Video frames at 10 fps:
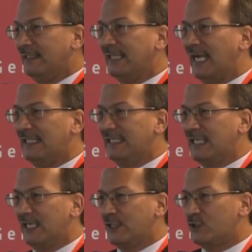and the
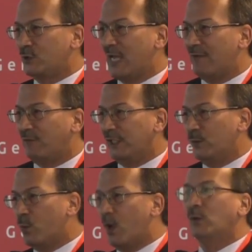idea is to have a
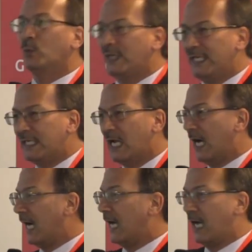one week
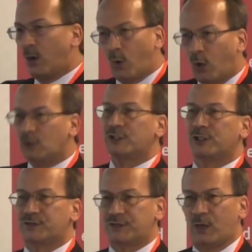uh, all to
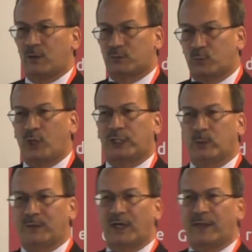yourselves
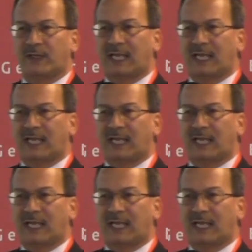working with other